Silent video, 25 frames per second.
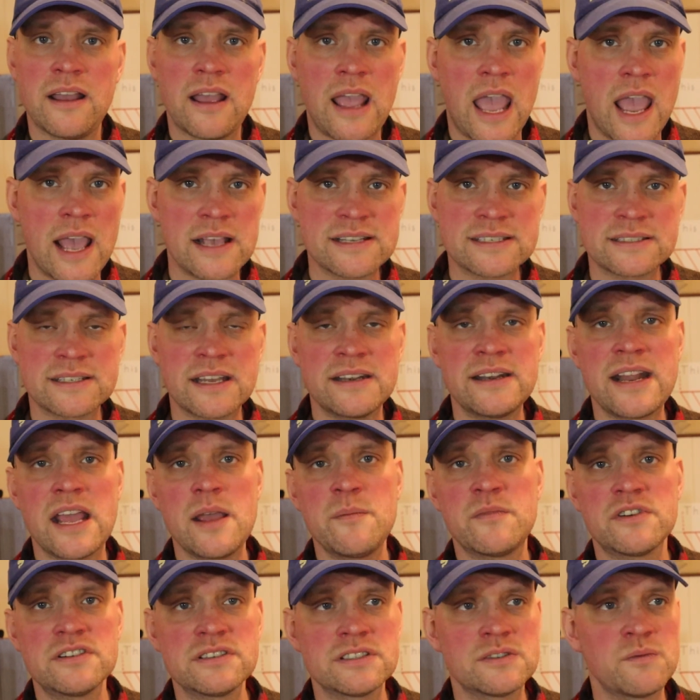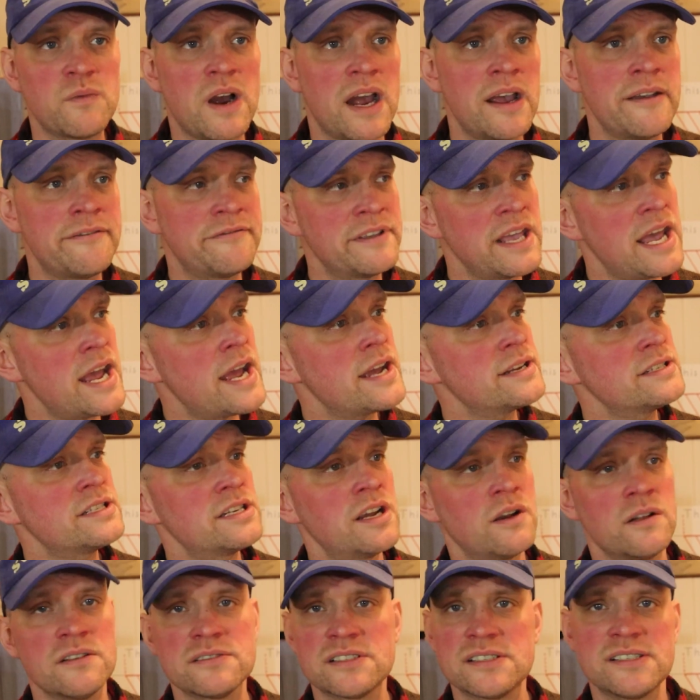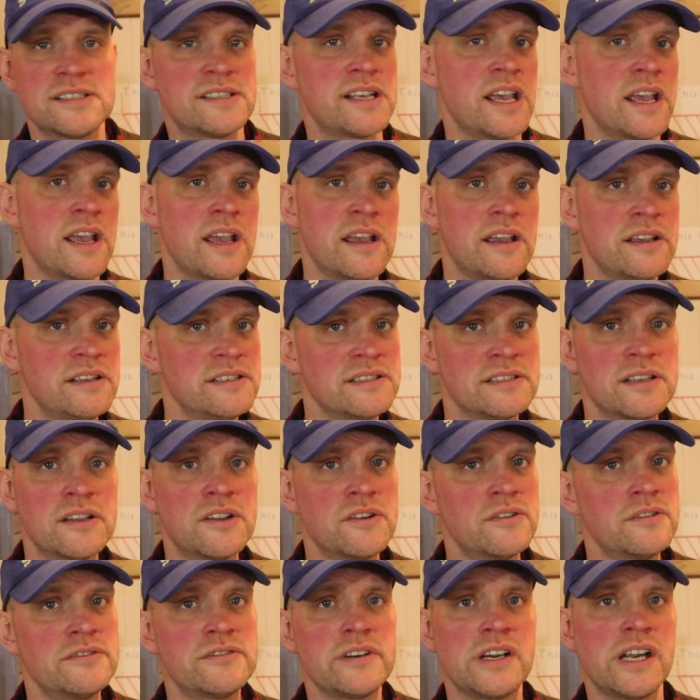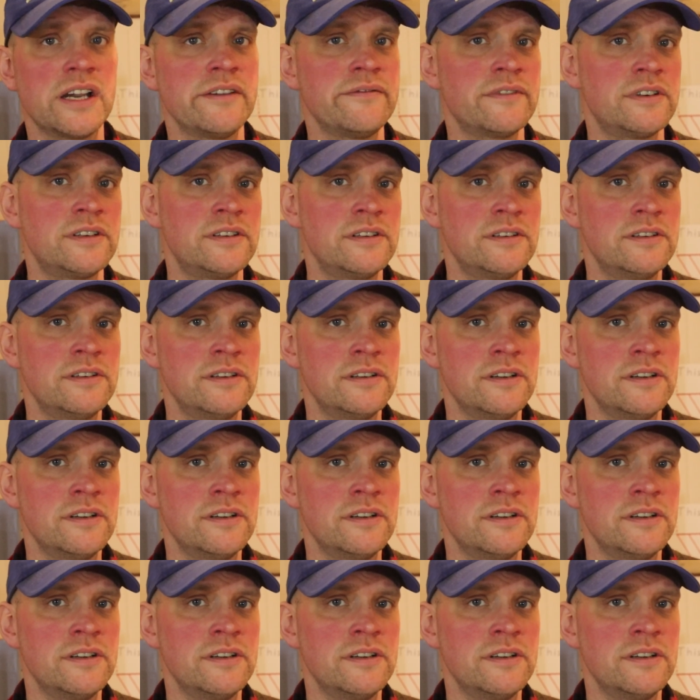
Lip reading: Ask the neighbor's wife. Yeah, she also say he's a good driver.